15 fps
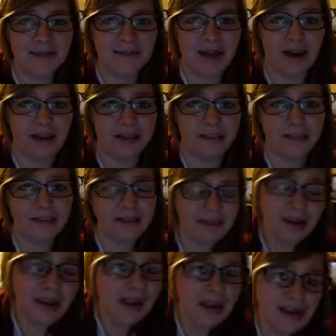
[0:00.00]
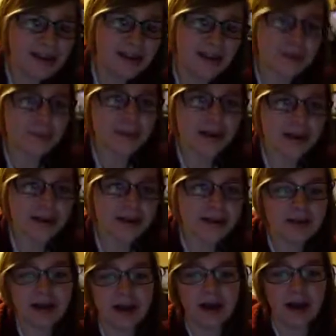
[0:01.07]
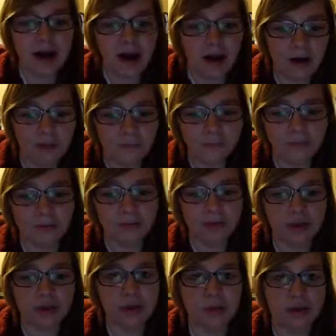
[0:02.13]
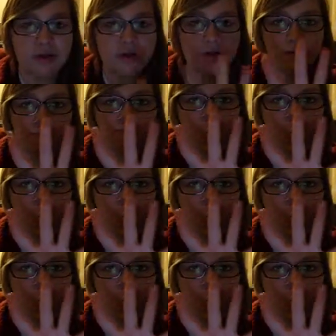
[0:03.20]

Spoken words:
are fun. I like planes. Question